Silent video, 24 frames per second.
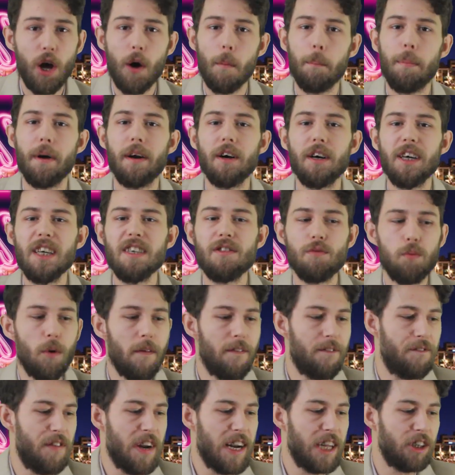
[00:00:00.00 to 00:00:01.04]
but at least we're
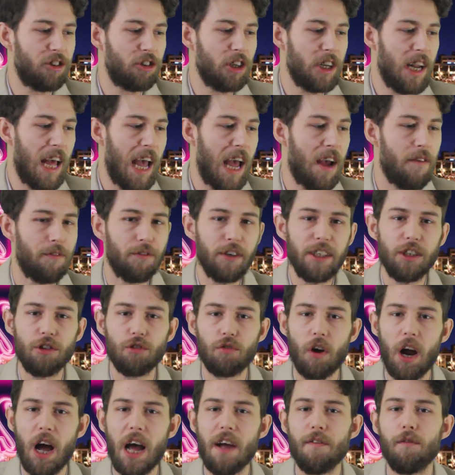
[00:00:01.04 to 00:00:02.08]
finishing every
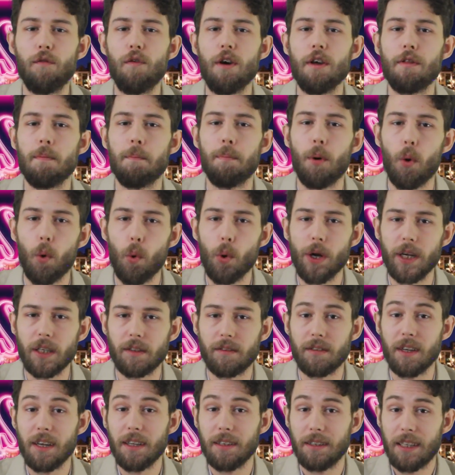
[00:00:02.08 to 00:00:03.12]
drive with
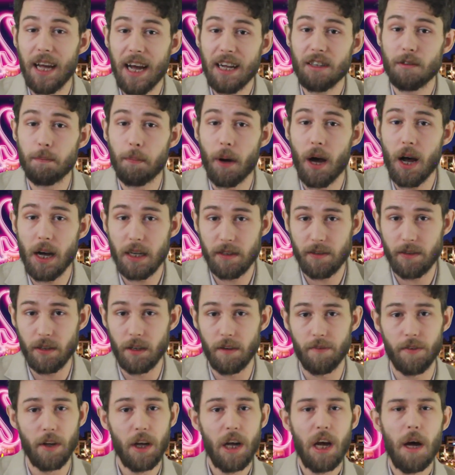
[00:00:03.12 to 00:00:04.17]
points. That's positive.